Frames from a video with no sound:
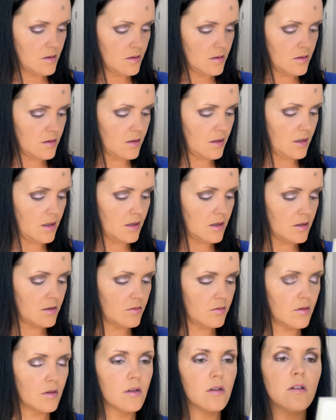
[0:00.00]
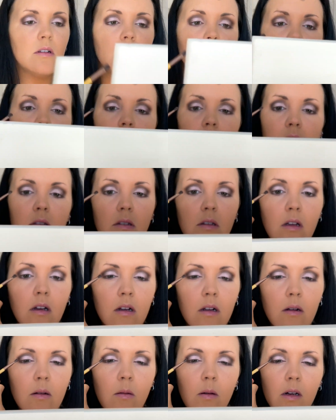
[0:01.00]
See, this one is
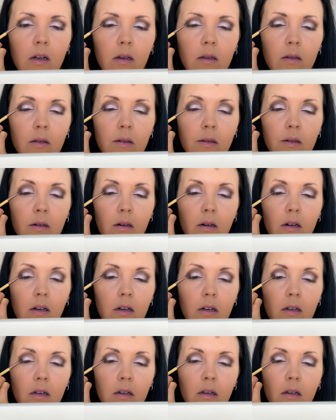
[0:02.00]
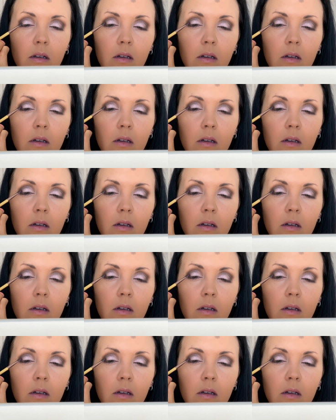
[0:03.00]
not quite as dark.